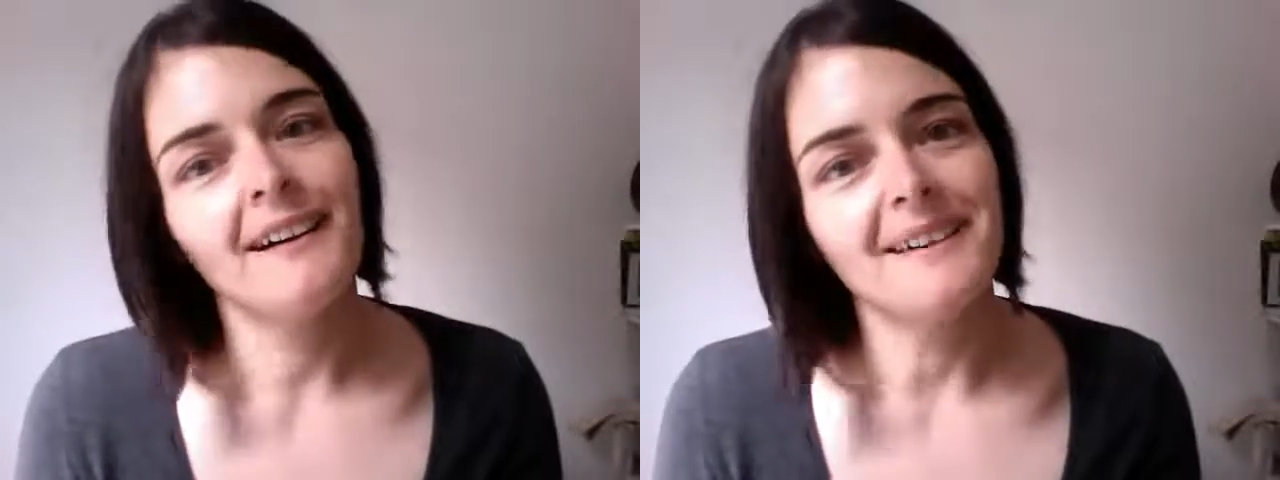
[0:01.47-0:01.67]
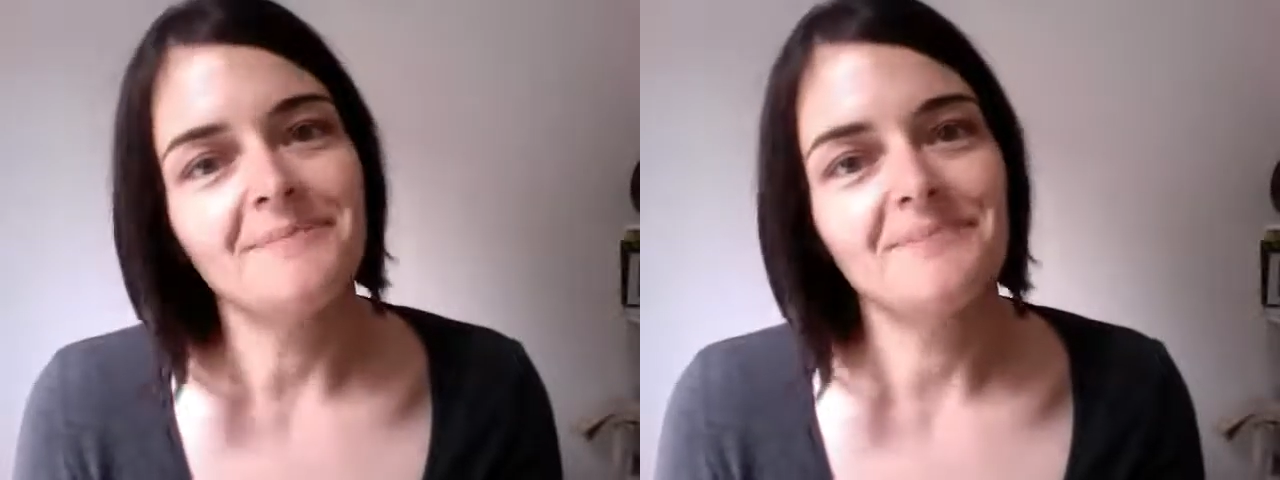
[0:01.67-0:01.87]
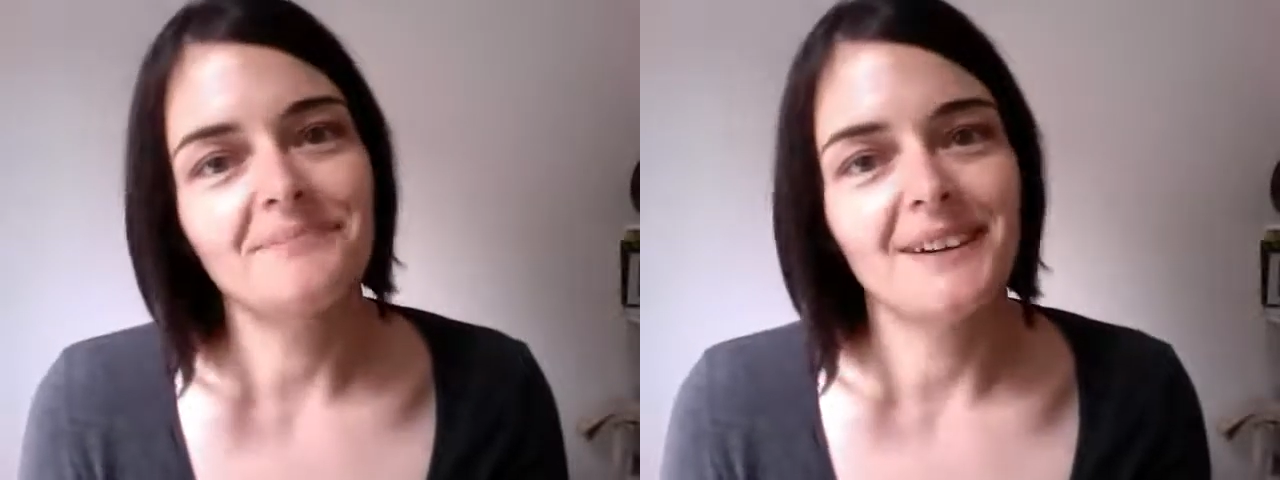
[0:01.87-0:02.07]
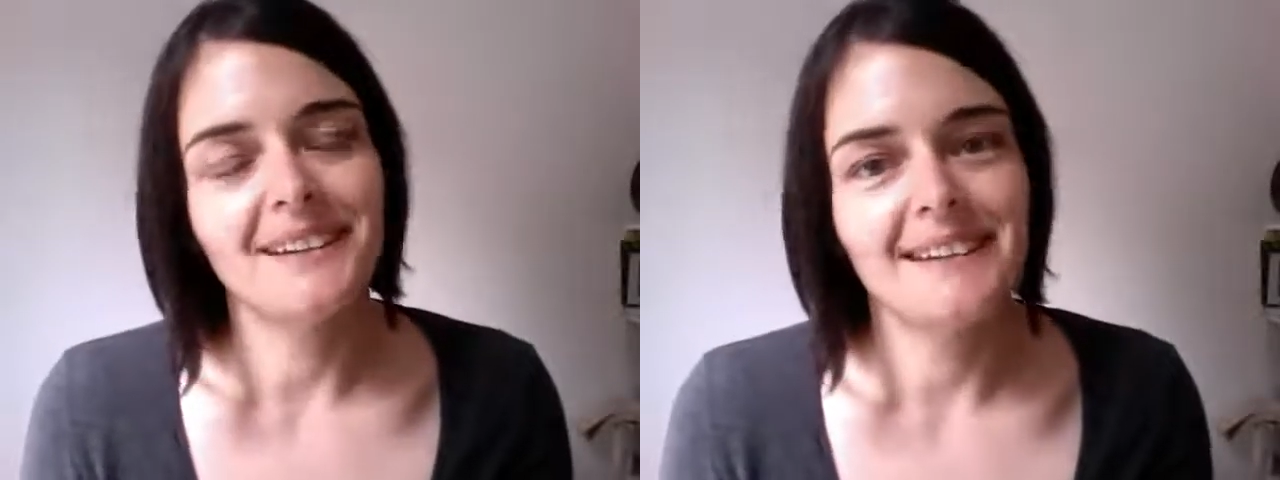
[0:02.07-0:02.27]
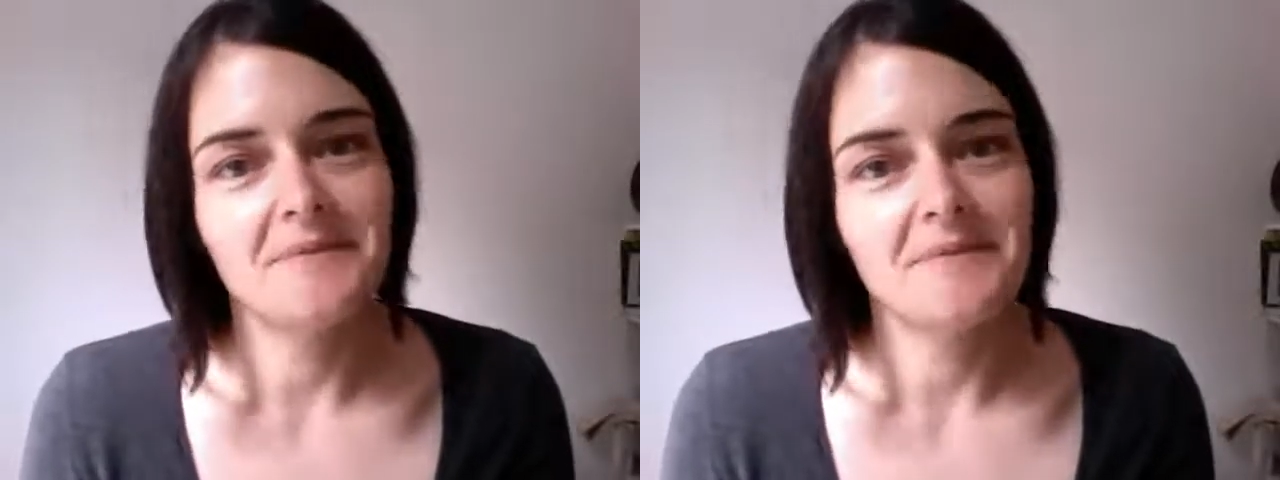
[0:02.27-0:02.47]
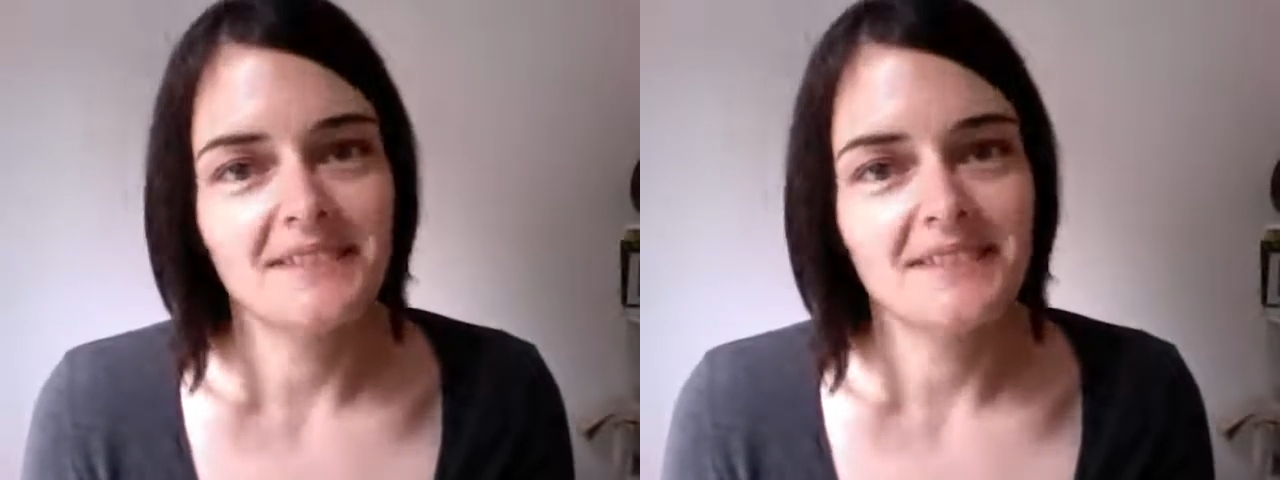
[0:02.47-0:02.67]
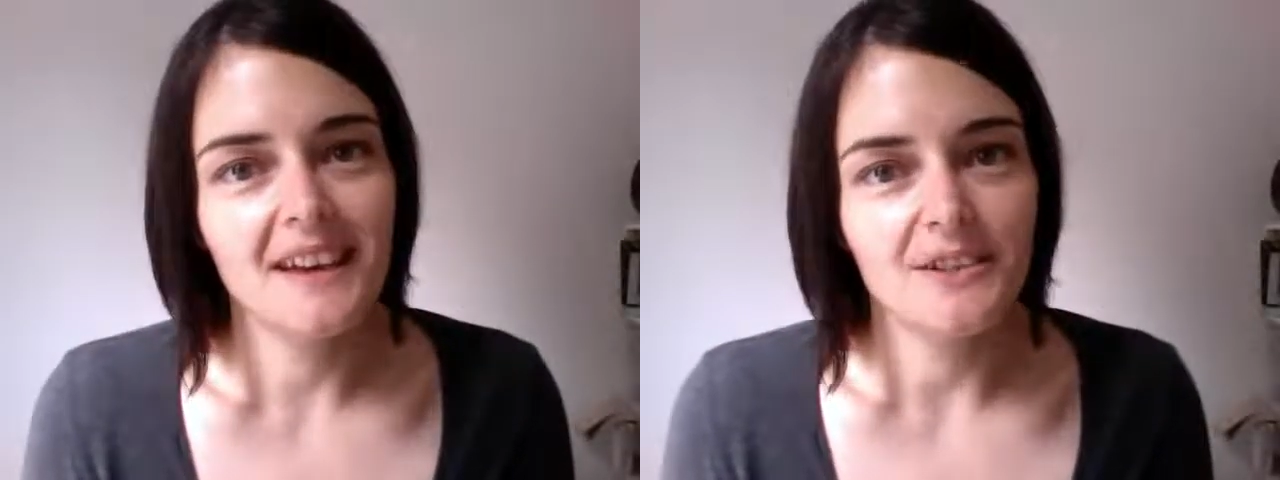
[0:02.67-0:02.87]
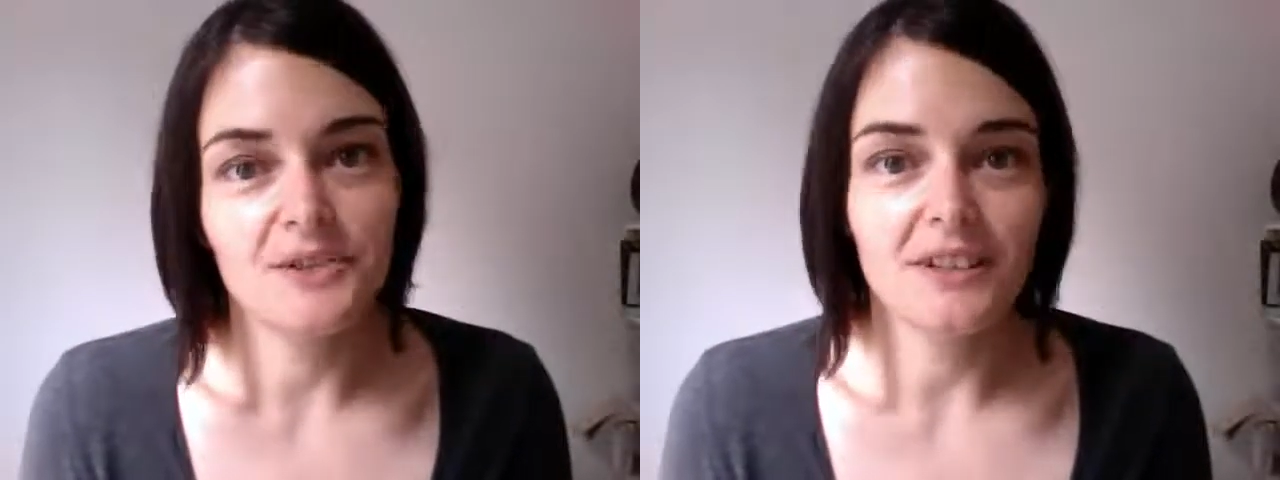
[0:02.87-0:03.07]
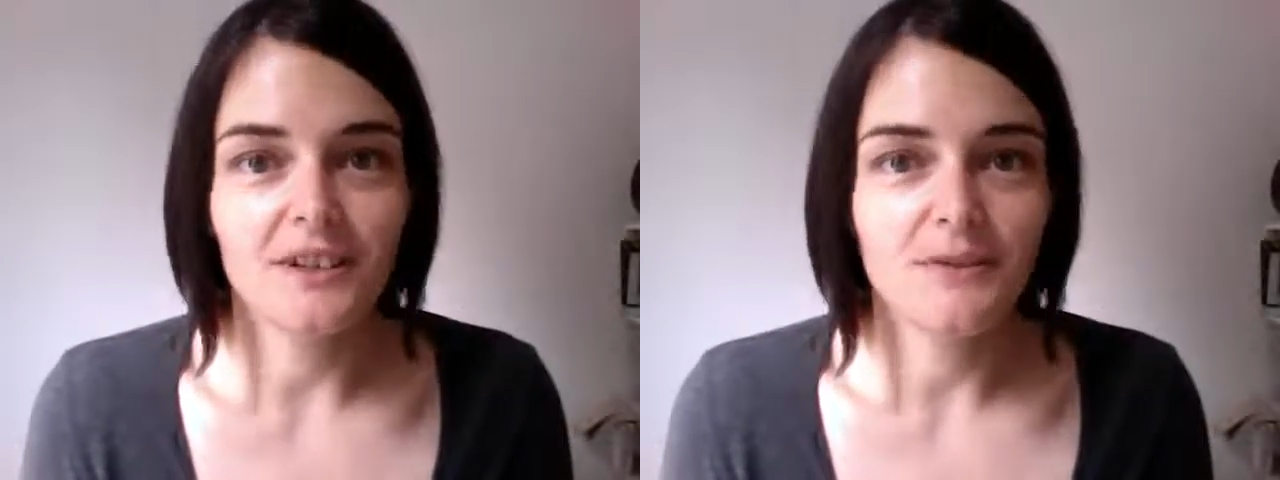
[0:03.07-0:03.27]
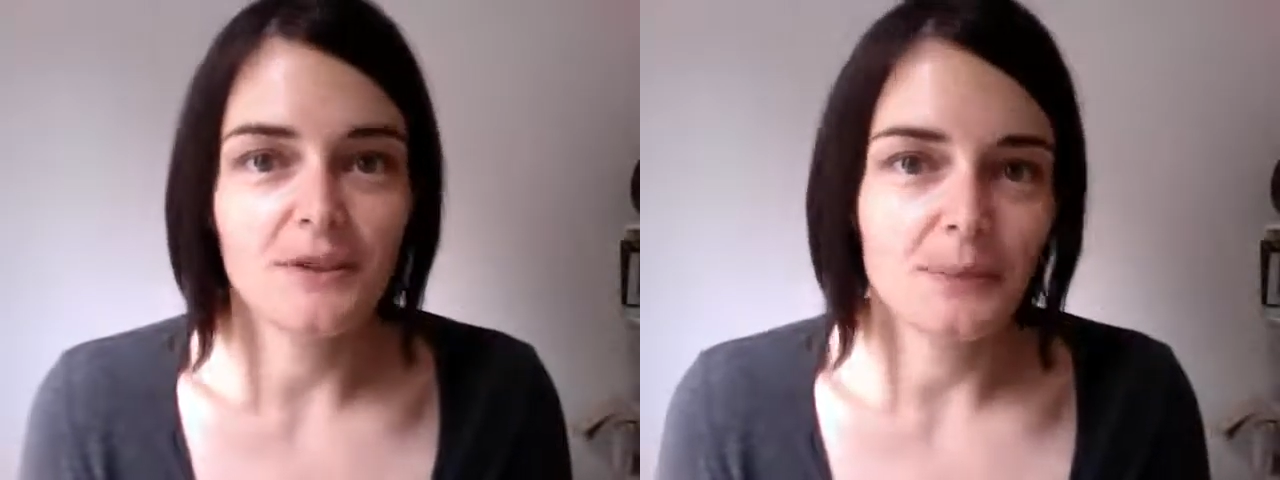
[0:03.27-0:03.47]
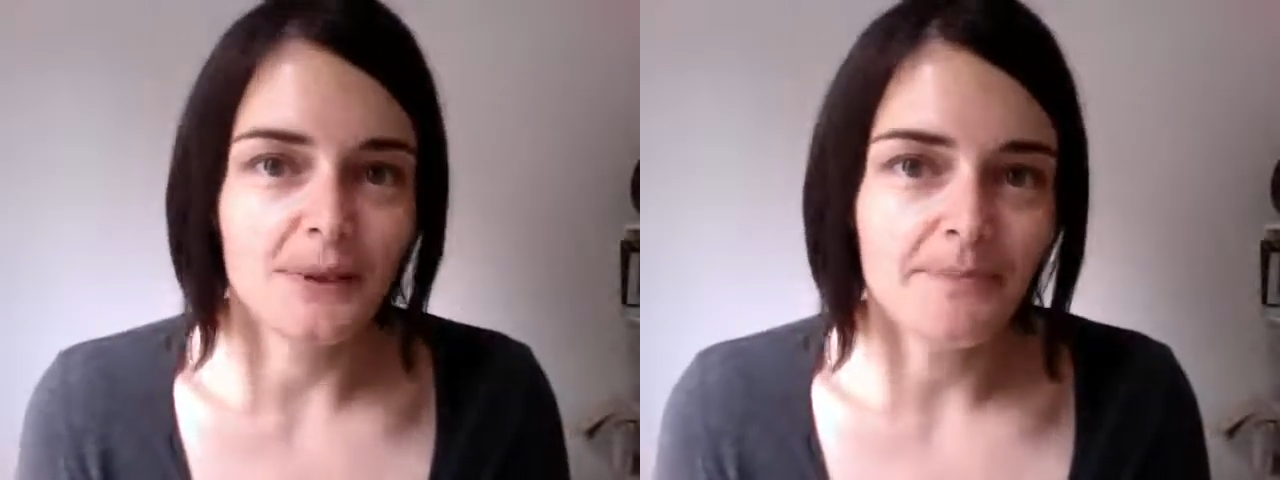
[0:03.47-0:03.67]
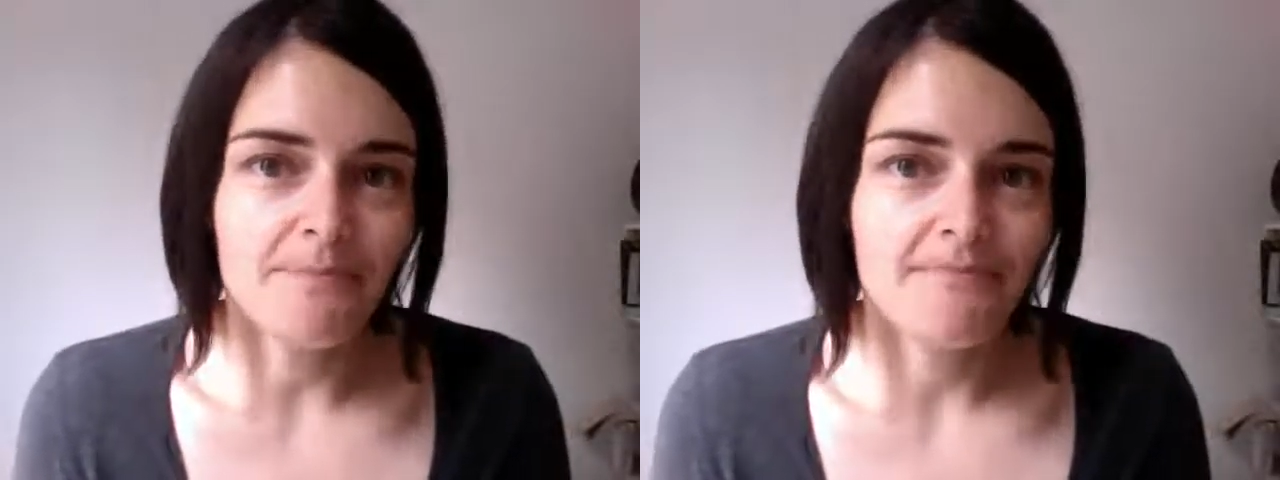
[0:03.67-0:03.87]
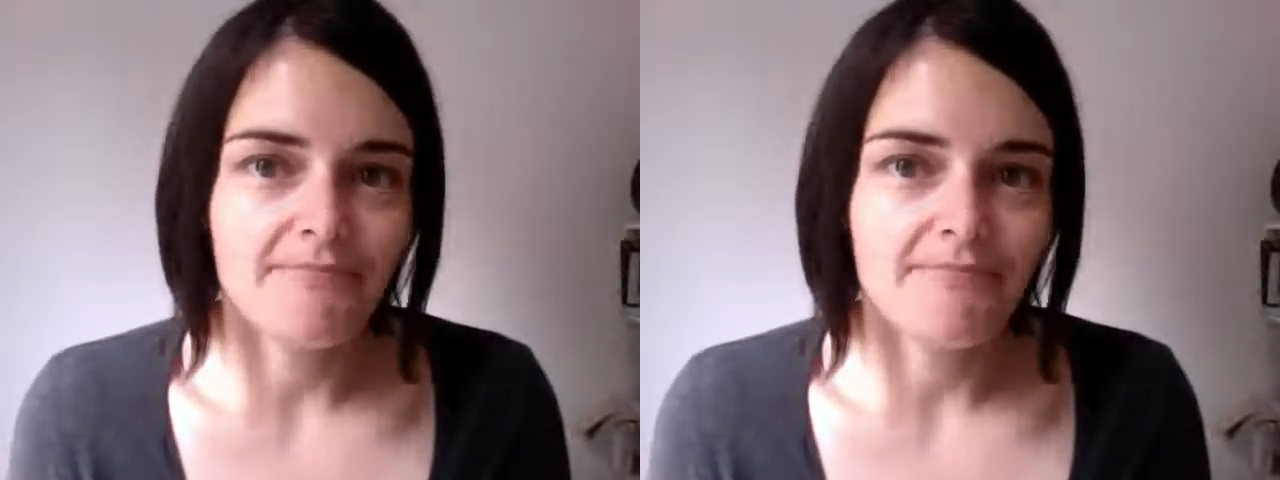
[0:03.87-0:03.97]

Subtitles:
Hi, my name is Angela Fitz William